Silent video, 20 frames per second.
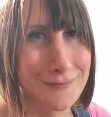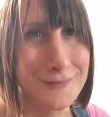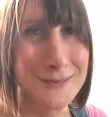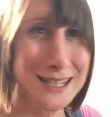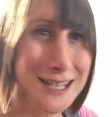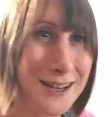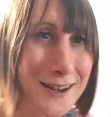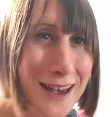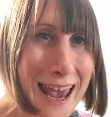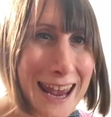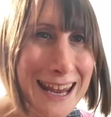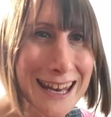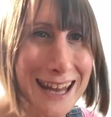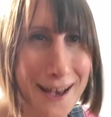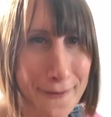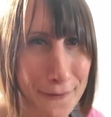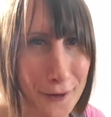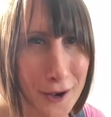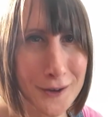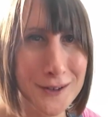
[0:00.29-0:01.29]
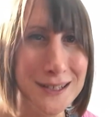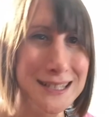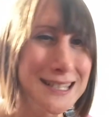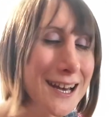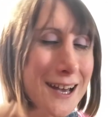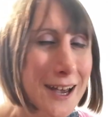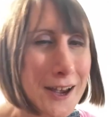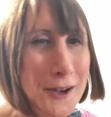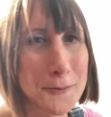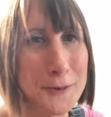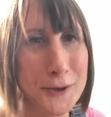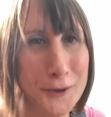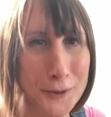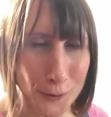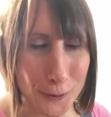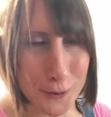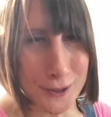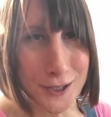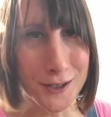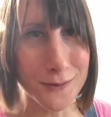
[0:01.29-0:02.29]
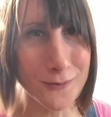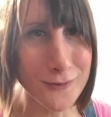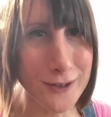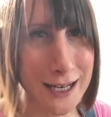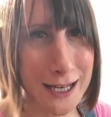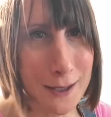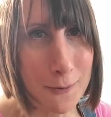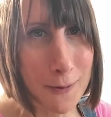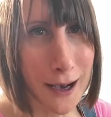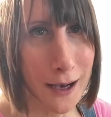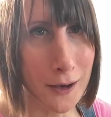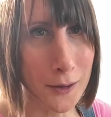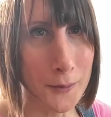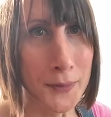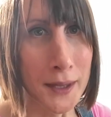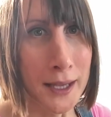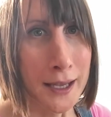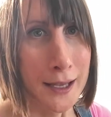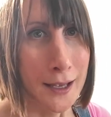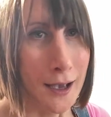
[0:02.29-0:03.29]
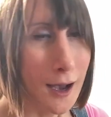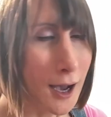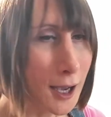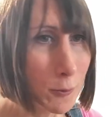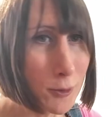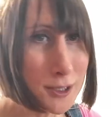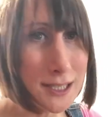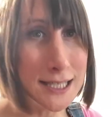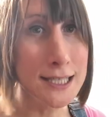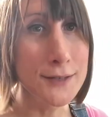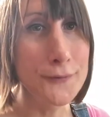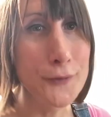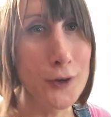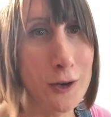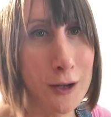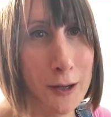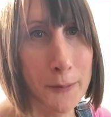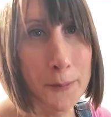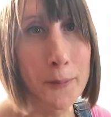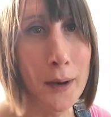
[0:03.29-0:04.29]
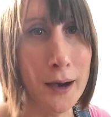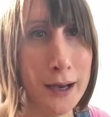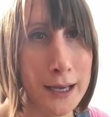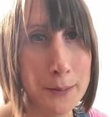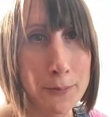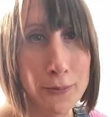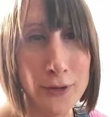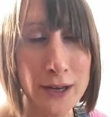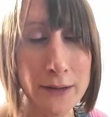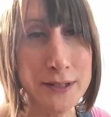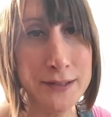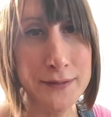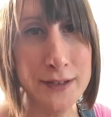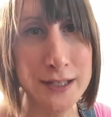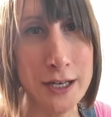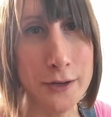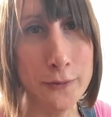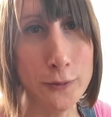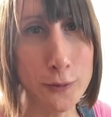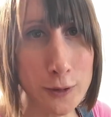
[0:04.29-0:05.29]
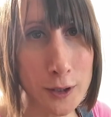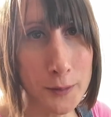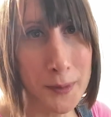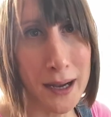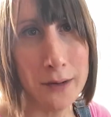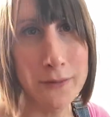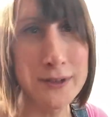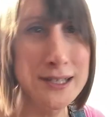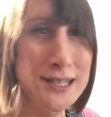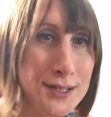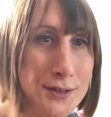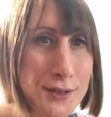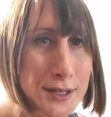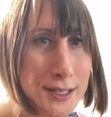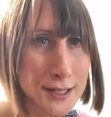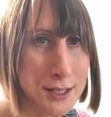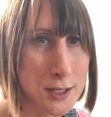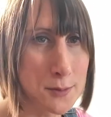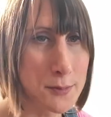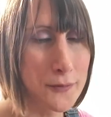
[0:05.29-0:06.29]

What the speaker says: So hey there folks, I hope you're all doing really well. I wanted to follow up my previous video all about restoring Super